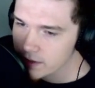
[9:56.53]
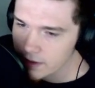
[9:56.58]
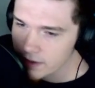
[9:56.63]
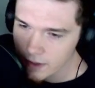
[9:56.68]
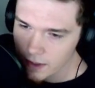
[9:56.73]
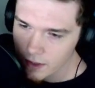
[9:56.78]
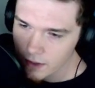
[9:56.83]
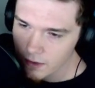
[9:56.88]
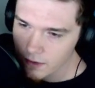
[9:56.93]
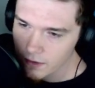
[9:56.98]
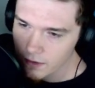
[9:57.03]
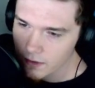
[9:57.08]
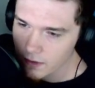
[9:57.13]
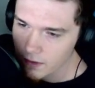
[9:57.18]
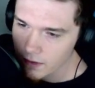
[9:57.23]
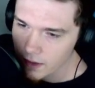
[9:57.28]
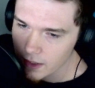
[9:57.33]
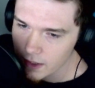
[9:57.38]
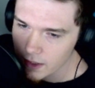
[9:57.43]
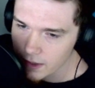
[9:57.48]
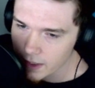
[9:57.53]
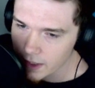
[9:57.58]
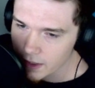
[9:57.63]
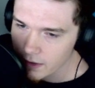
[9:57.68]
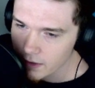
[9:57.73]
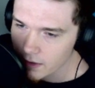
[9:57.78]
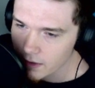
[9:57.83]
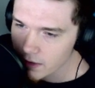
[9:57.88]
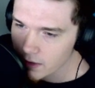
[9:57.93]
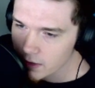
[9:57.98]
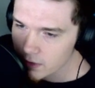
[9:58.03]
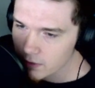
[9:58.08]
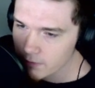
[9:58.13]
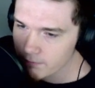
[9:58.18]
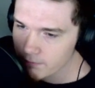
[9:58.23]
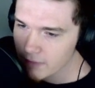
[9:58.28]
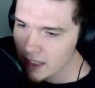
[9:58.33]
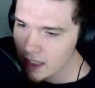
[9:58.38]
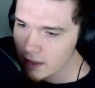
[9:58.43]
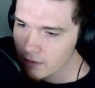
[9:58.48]
in a little
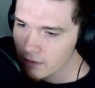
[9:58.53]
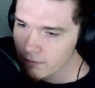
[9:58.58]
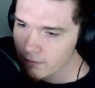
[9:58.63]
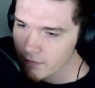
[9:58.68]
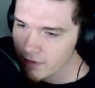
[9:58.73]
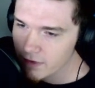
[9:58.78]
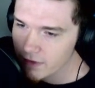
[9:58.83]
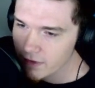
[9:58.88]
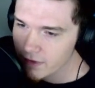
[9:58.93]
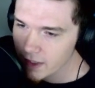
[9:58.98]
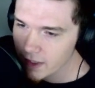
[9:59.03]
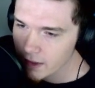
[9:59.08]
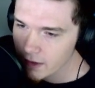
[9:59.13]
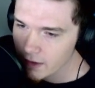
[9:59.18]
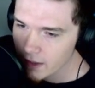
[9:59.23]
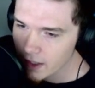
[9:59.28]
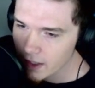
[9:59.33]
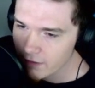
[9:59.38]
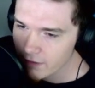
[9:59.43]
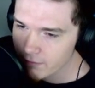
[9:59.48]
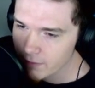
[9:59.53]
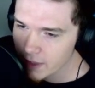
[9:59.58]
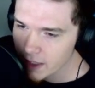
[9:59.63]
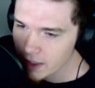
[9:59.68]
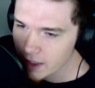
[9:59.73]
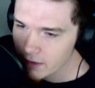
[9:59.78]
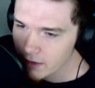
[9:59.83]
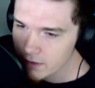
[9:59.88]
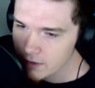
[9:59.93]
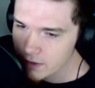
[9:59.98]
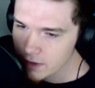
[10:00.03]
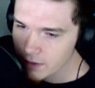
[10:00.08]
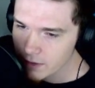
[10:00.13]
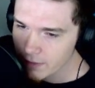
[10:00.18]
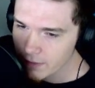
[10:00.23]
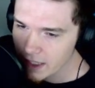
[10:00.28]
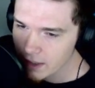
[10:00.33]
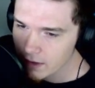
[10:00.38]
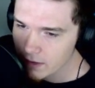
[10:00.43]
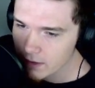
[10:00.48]
meme thing I've made to
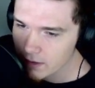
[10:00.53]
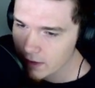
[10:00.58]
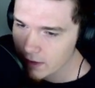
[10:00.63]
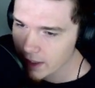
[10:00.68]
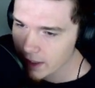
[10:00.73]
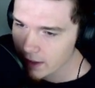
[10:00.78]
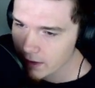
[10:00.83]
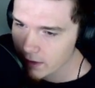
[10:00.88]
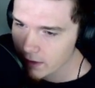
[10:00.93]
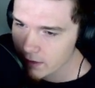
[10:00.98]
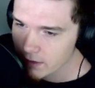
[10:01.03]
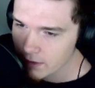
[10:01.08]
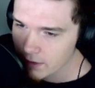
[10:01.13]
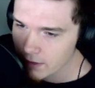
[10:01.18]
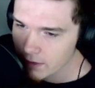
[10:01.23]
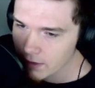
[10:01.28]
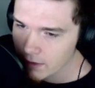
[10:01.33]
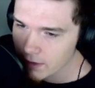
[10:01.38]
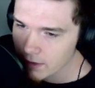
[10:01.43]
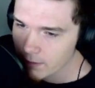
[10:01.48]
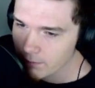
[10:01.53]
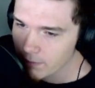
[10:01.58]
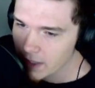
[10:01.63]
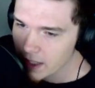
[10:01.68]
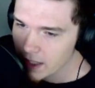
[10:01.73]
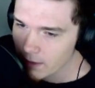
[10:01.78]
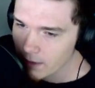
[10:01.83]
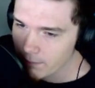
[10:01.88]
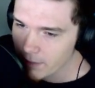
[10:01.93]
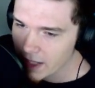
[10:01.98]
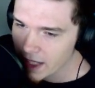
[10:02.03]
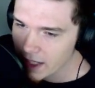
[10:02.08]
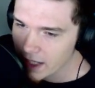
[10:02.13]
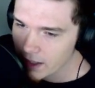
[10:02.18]
make a bad